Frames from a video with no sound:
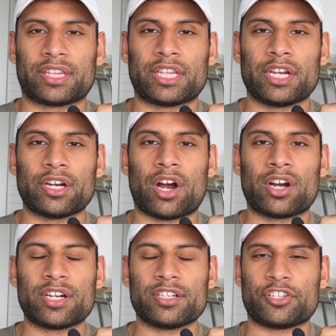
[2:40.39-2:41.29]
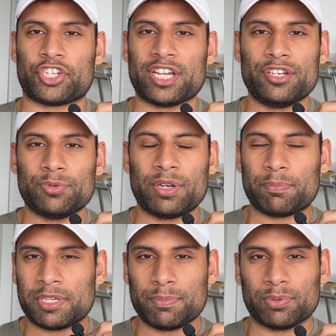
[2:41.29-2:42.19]
there aren't genuine
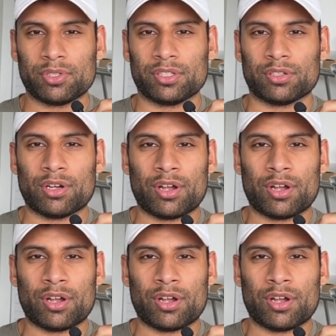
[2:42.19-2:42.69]
people